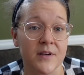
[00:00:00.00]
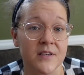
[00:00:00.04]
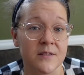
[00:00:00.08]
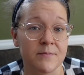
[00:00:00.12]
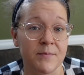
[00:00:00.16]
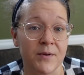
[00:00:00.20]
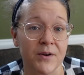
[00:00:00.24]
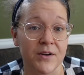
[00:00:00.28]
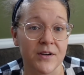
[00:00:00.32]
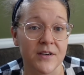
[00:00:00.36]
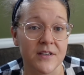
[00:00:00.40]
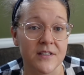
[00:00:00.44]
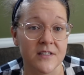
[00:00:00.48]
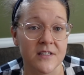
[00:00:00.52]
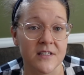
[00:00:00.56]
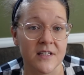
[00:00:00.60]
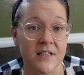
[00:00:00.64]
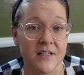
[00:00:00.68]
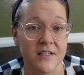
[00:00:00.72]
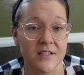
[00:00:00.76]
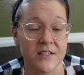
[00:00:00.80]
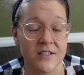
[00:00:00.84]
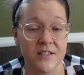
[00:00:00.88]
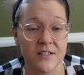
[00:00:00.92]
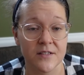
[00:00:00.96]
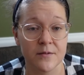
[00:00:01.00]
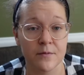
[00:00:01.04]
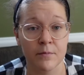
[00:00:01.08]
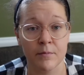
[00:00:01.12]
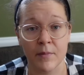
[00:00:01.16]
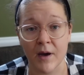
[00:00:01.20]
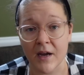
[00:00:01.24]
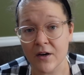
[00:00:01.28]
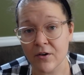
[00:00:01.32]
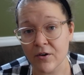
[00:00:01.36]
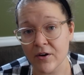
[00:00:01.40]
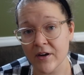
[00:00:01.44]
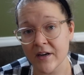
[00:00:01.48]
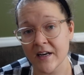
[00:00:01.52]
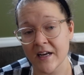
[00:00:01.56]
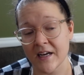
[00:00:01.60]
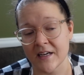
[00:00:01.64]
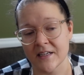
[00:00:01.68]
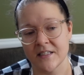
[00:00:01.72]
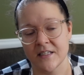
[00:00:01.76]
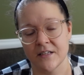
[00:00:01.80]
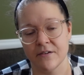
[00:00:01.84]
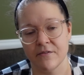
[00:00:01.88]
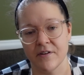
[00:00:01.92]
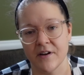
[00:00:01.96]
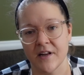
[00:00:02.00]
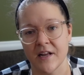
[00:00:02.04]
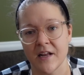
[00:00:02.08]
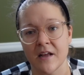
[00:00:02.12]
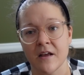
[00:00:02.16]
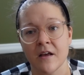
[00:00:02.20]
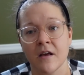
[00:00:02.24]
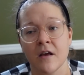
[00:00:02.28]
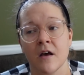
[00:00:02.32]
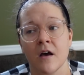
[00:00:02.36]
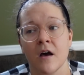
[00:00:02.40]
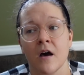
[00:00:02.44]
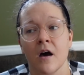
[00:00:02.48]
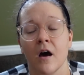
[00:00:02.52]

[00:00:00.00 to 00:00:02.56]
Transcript: experiencing is migraine activity,